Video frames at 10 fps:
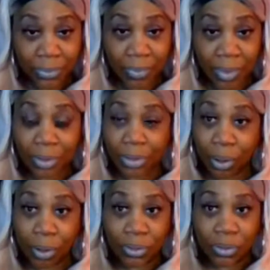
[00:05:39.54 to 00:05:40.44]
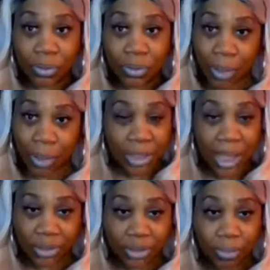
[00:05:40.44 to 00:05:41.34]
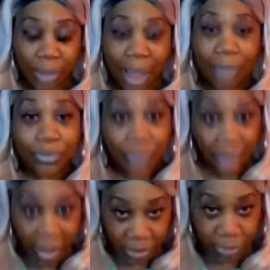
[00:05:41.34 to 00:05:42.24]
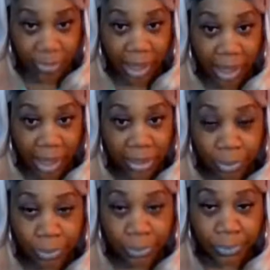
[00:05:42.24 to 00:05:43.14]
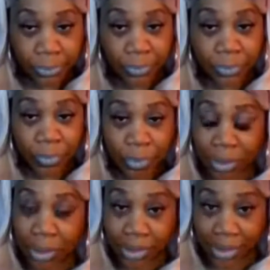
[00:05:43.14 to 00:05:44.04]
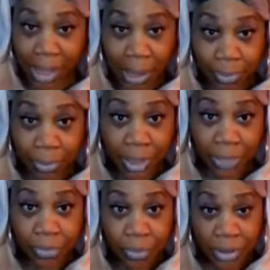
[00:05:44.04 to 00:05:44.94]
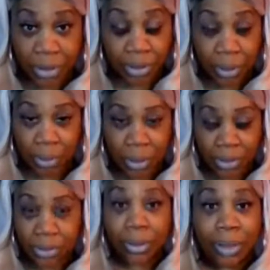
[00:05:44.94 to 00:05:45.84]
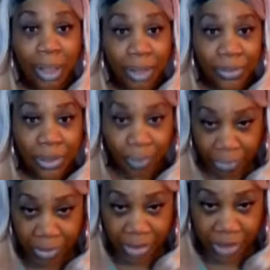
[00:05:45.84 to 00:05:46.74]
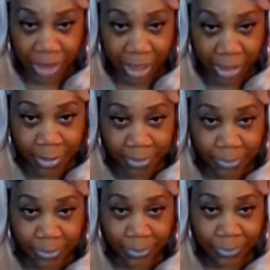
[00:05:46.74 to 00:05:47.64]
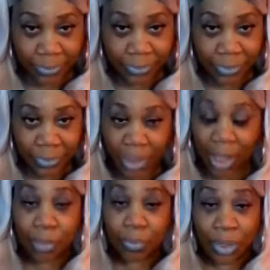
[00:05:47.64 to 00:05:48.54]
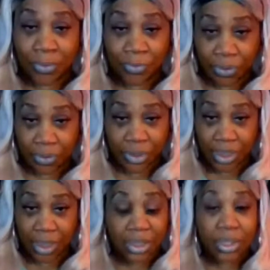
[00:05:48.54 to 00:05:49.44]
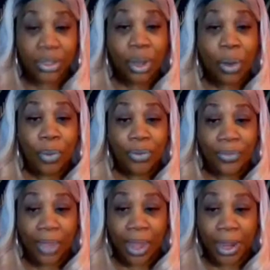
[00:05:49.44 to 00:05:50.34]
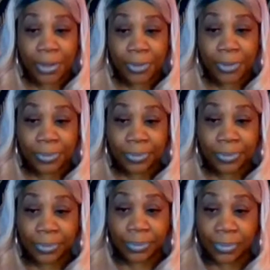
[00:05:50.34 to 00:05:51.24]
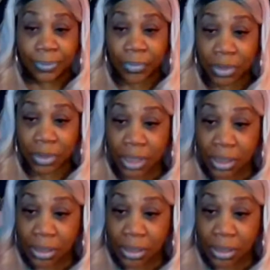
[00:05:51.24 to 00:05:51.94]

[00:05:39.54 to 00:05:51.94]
And those that went the extra mile, thank you, thank you. Because I want everyone to know that you're loved and appreciated. And whatever you did didn't go in vain. Yes,